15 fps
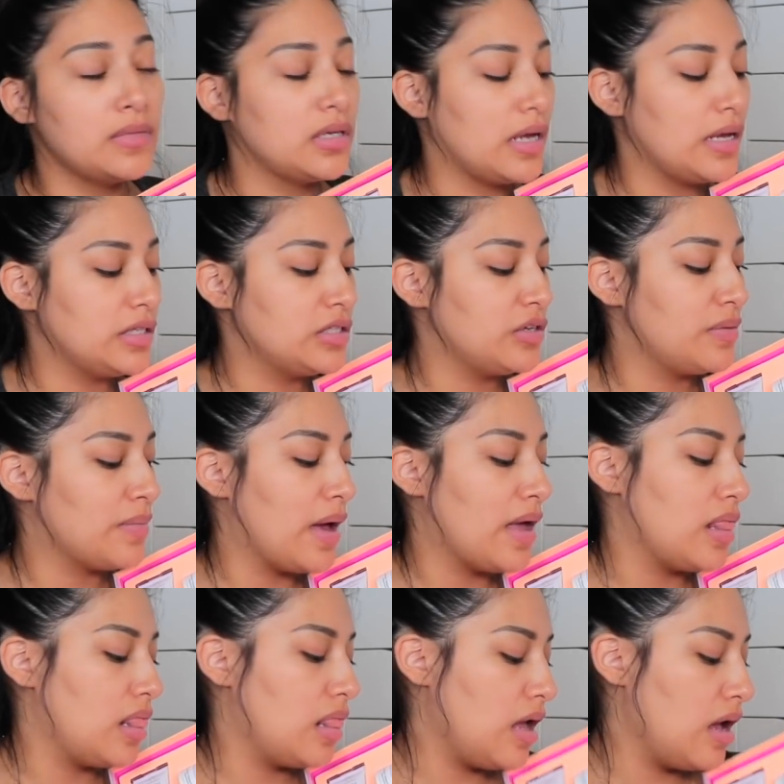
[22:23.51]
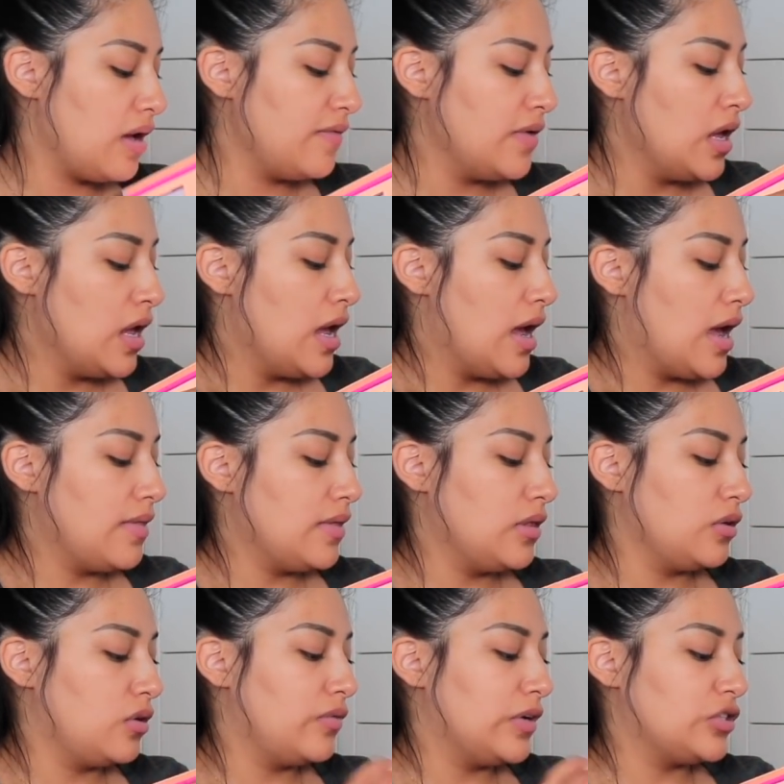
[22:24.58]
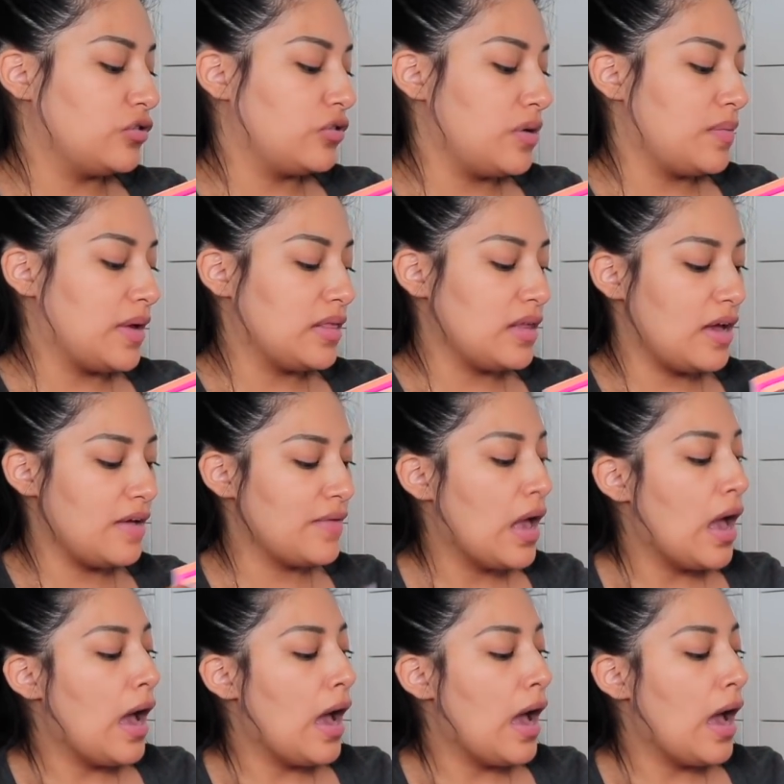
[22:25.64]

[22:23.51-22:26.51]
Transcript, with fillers: The Night Serum I love, and the Little Retro Cream I love.